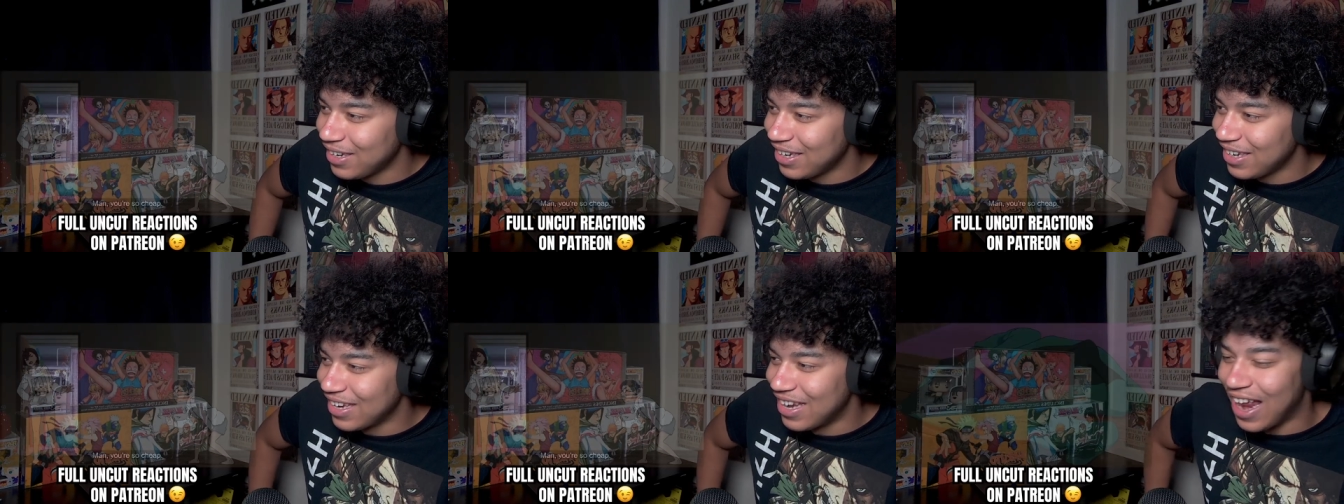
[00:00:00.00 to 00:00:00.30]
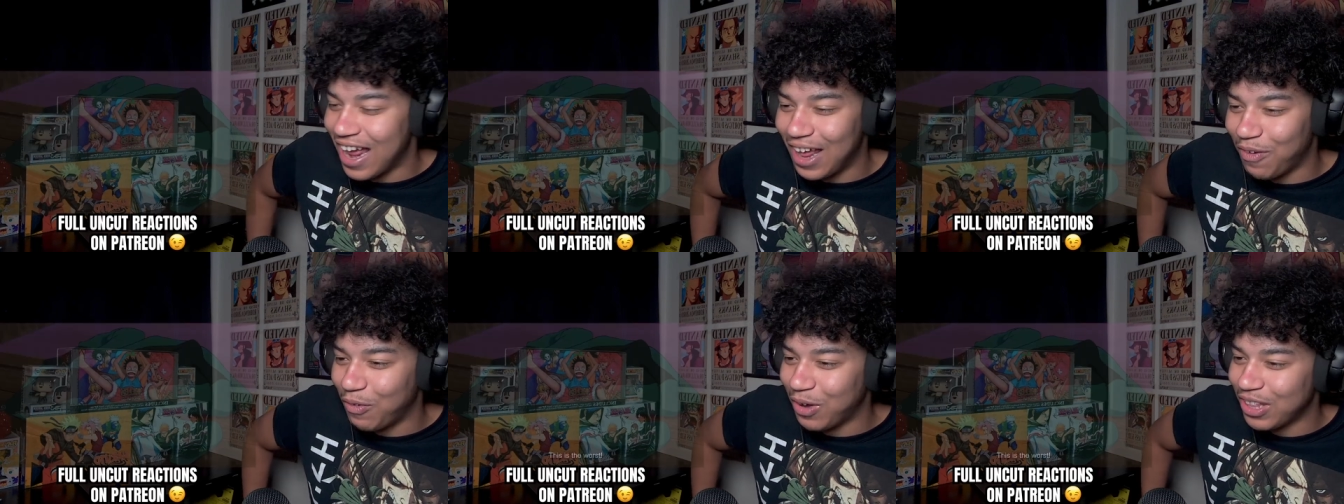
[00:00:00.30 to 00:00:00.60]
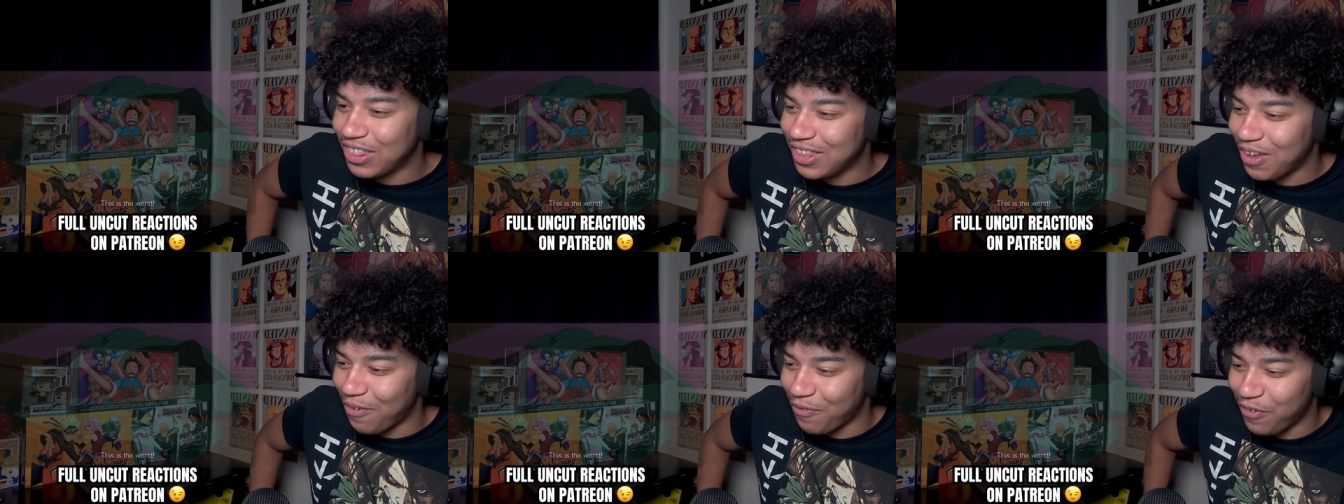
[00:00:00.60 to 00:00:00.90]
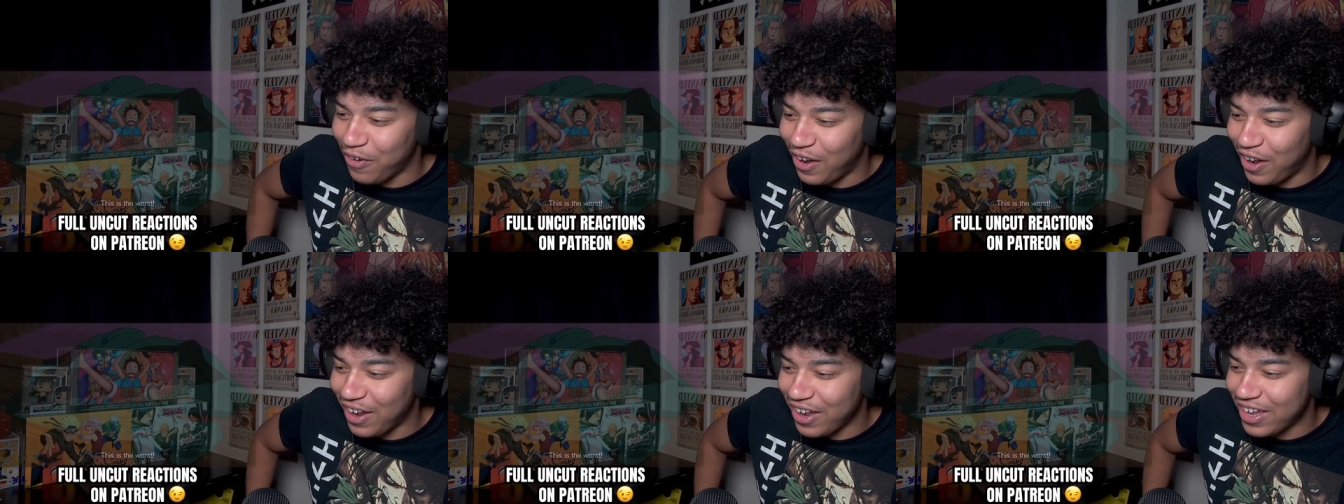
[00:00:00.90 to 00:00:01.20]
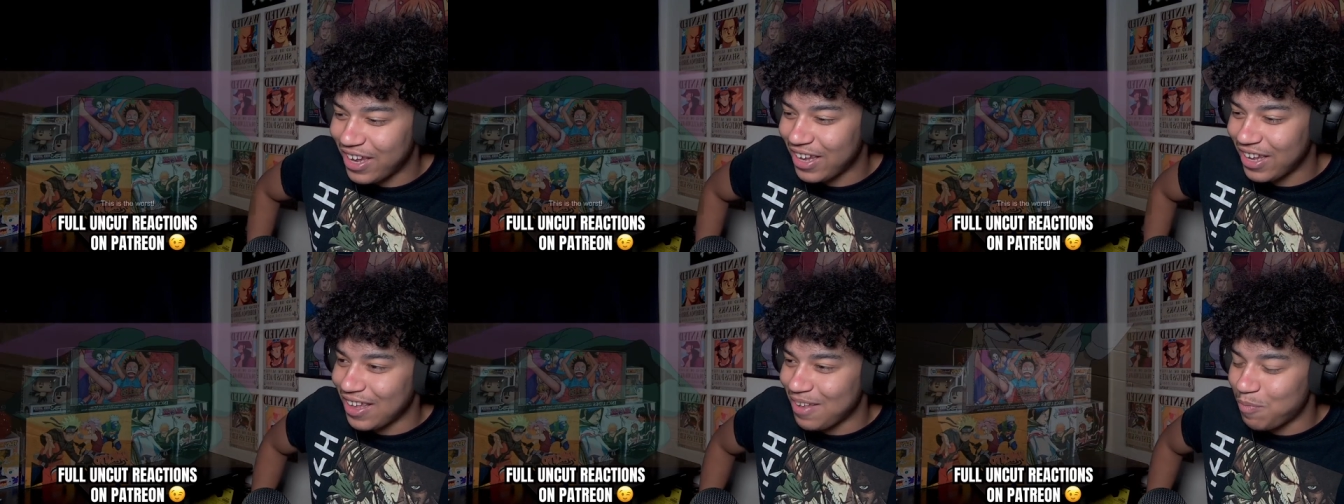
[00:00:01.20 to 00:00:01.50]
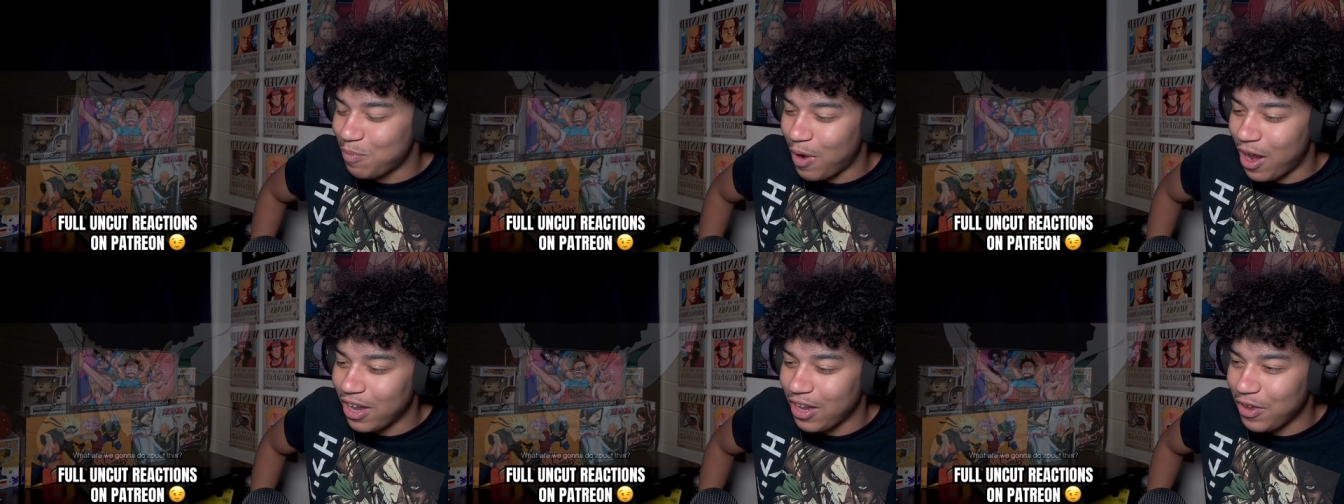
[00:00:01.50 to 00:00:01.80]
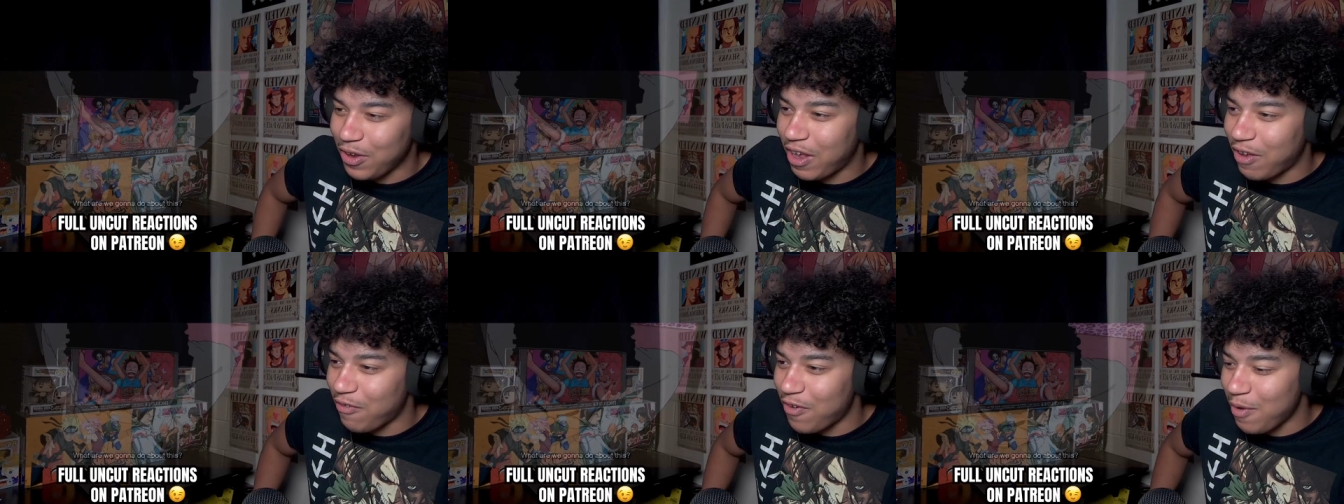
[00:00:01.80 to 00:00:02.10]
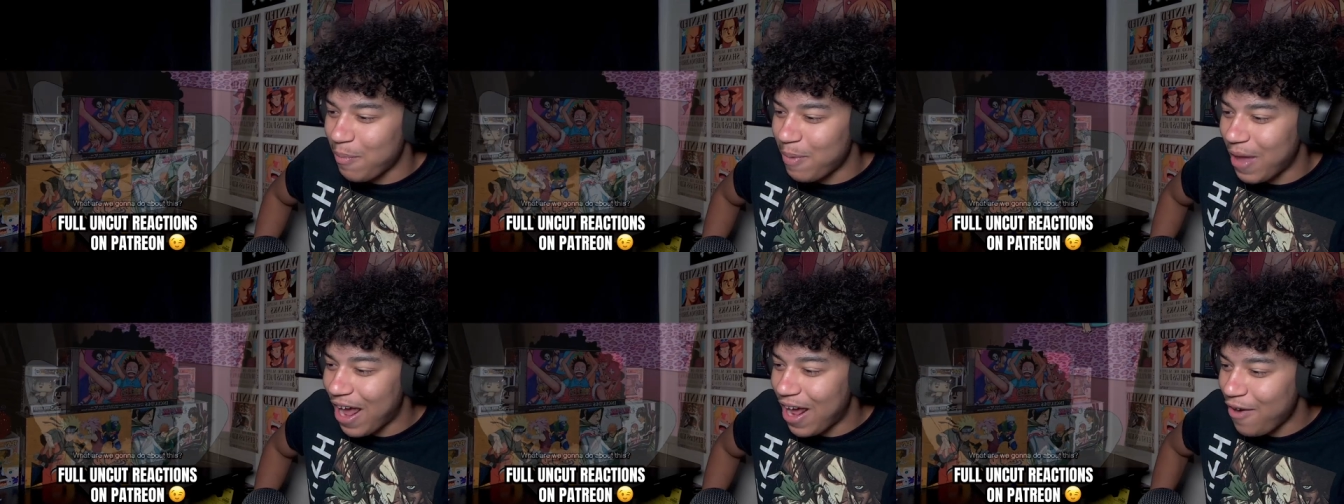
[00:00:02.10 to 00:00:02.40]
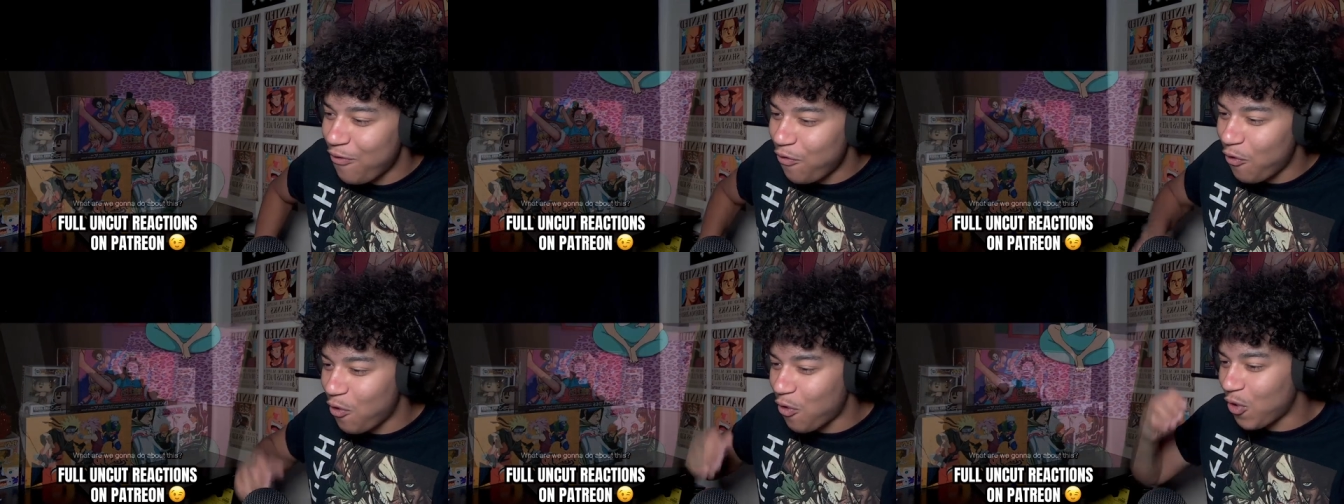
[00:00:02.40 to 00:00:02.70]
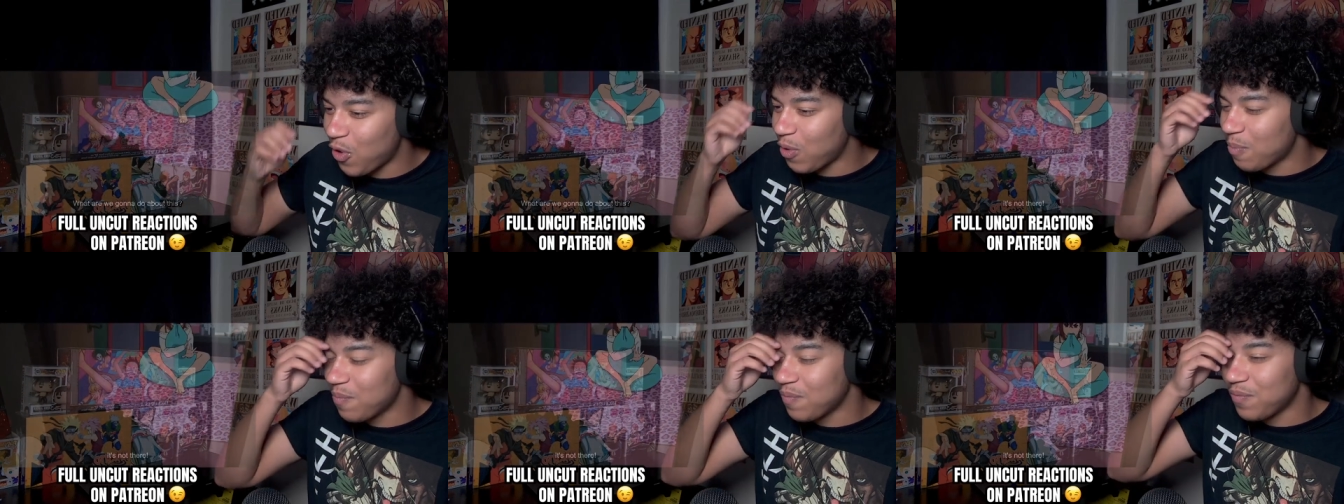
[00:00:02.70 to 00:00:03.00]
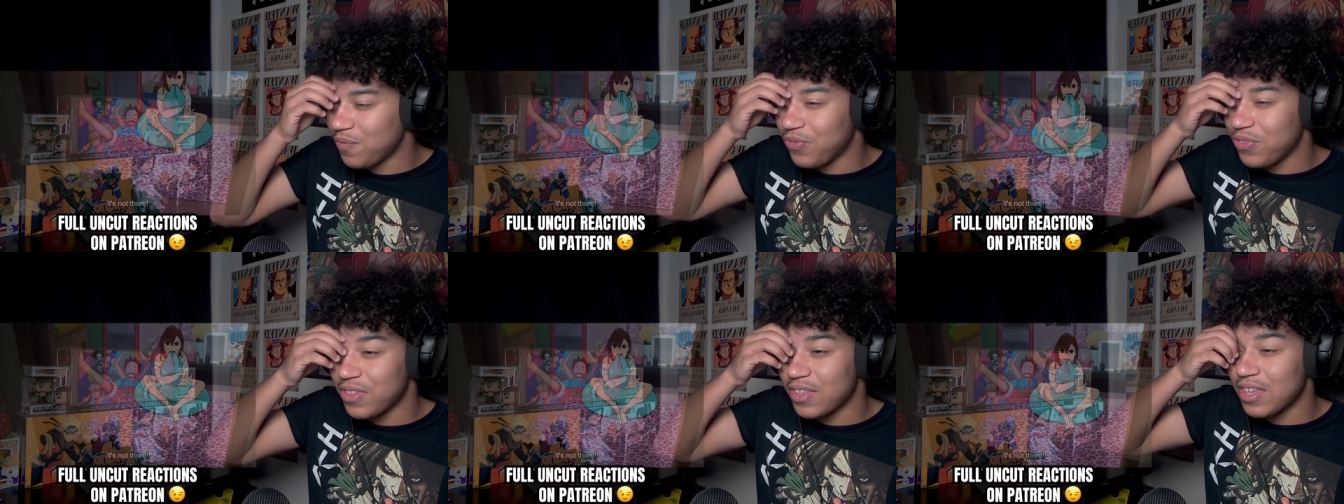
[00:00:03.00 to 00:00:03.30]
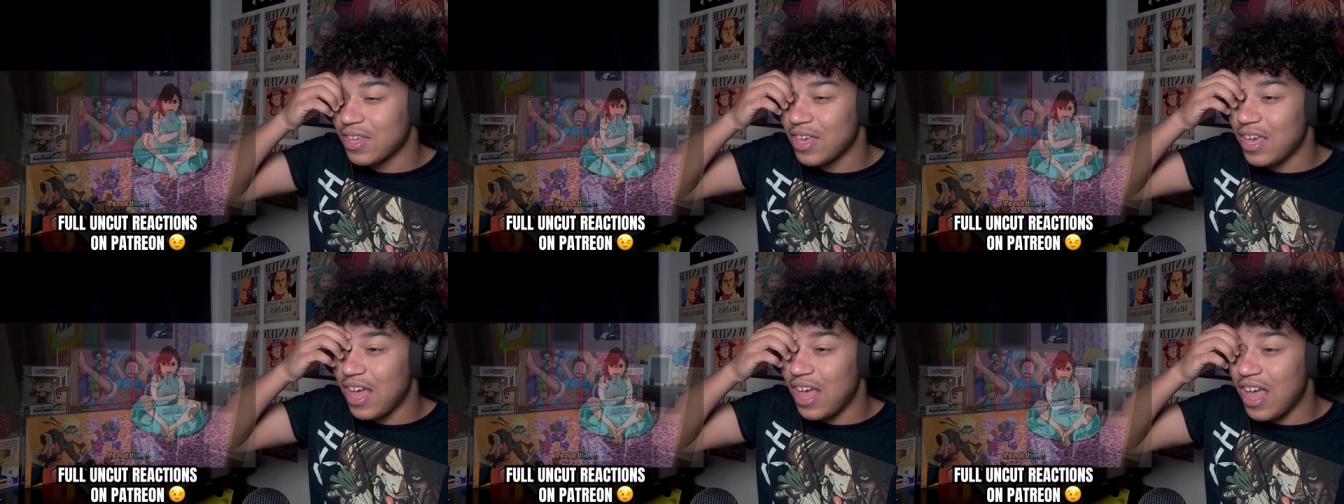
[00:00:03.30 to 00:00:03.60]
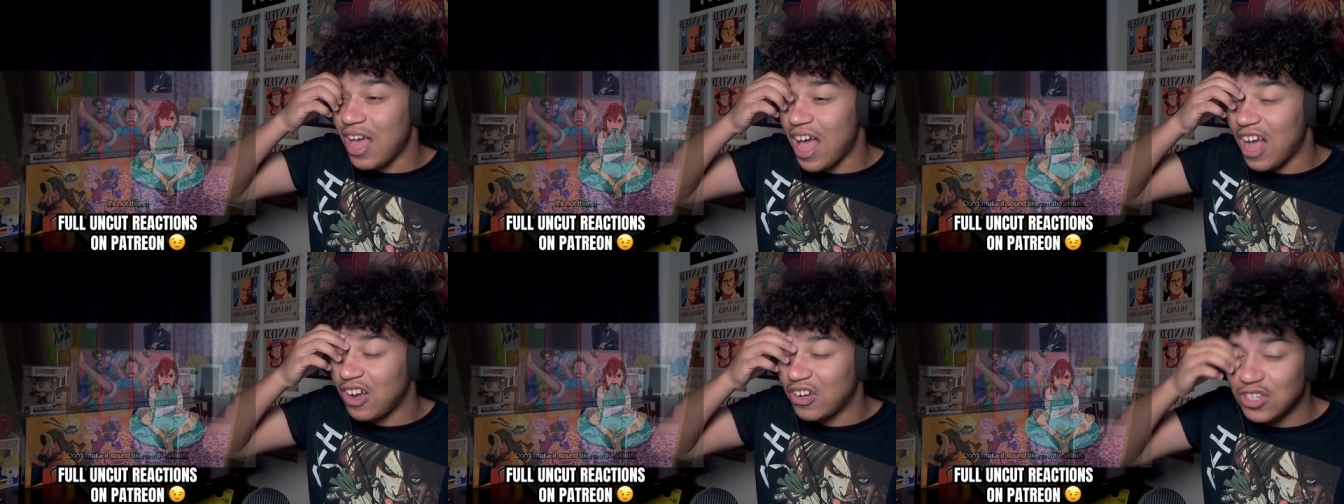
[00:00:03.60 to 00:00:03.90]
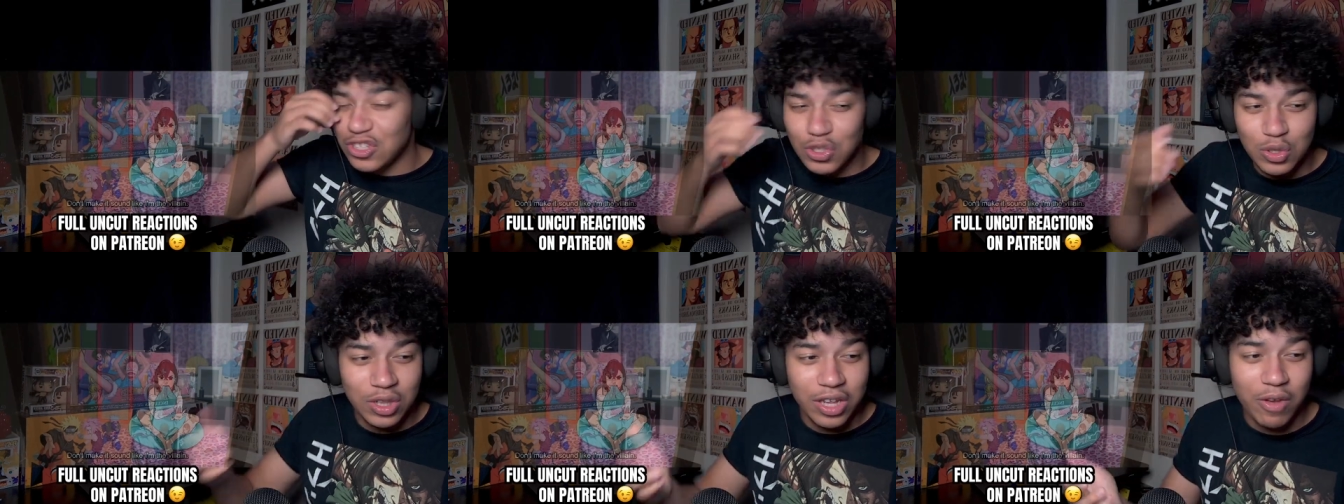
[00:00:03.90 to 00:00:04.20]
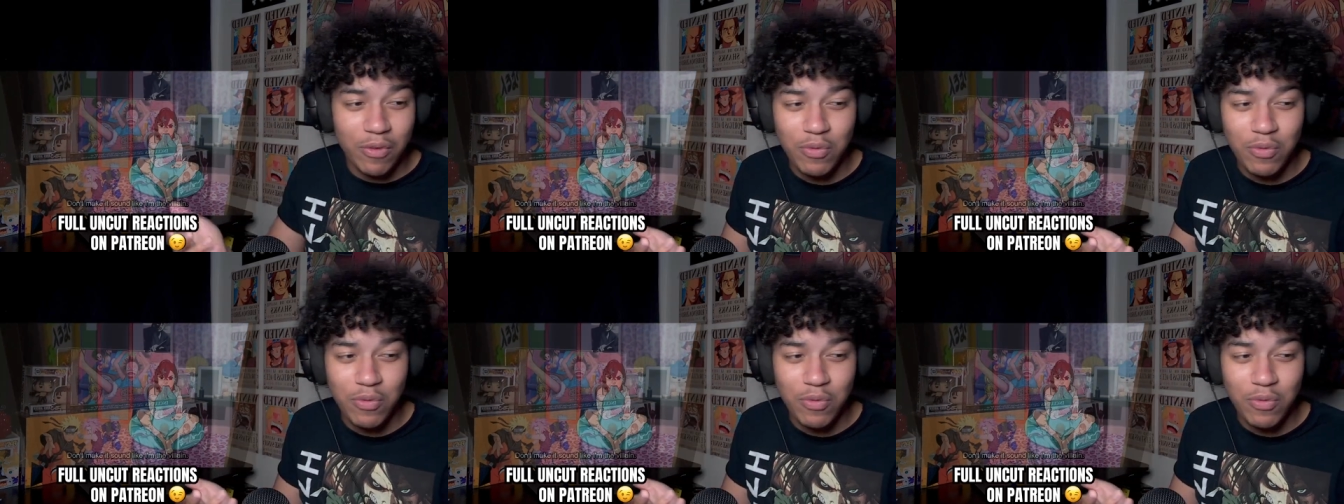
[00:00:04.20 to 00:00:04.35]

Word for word: Nah, what the fuck? Bro, look, you feel bad for him. How could you live